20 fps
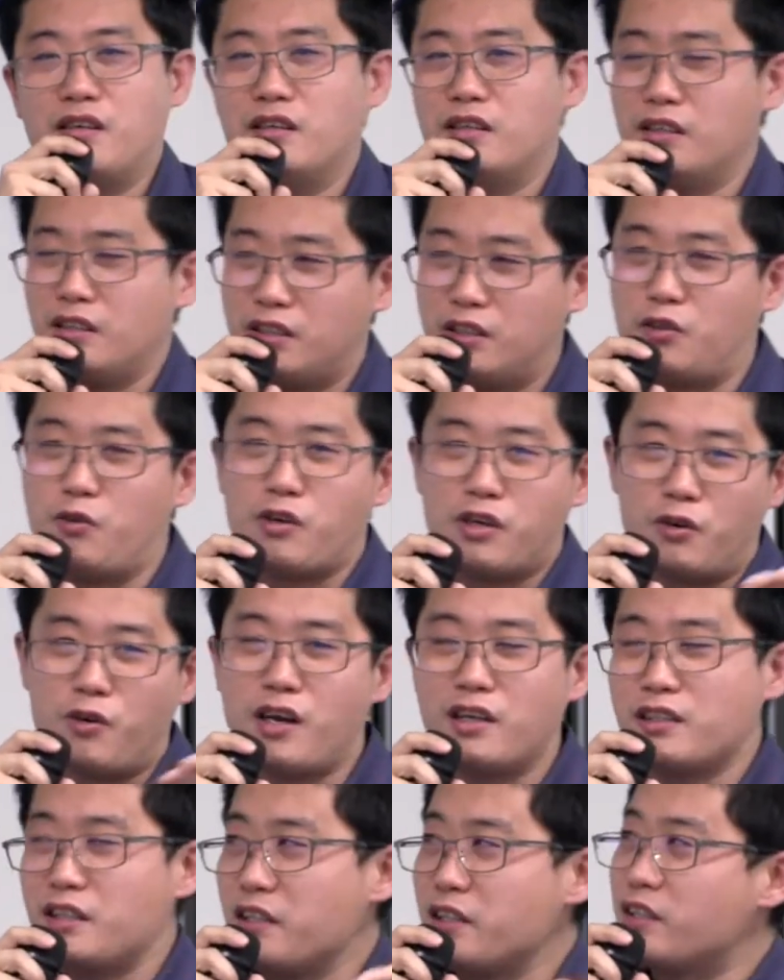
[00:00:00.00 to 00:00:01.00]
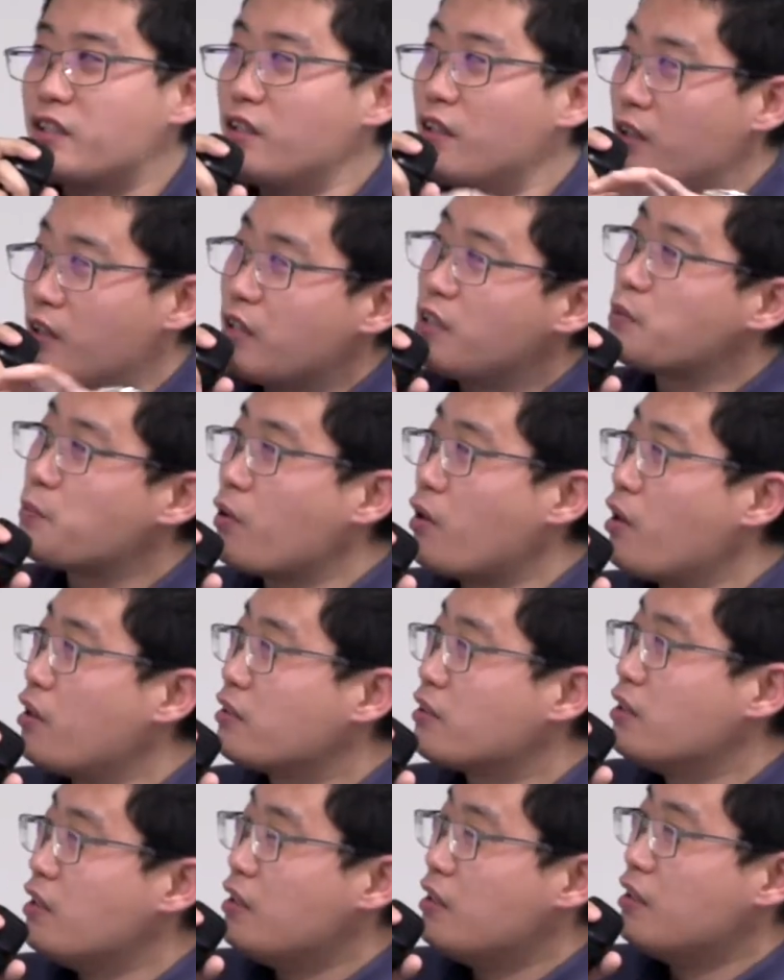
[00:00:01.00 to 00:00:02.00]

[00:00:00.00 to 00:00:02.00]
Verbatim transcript: or around each point.